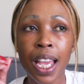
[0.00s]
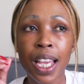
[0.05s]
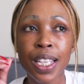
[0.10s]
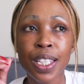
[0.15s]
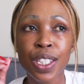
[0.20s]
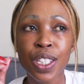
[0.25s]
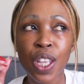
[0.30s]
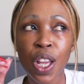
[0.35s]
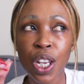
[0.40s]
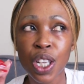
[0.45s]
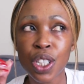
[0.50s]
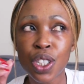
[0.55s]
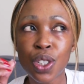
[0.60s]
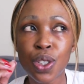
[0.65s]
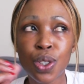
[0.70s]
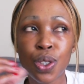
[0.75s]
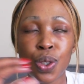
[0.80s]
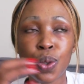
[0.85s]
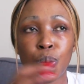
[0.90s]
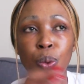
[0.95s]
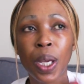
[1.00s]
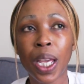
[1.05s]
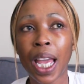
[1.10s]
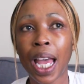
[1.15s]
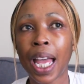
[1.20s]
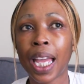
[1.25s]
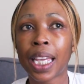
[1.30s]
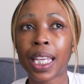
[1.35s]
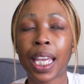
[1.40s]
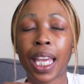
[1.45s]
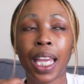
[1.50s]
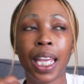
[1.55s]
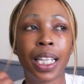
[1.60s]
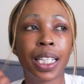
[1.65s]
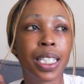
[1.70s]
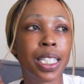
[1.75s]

Solitude where I can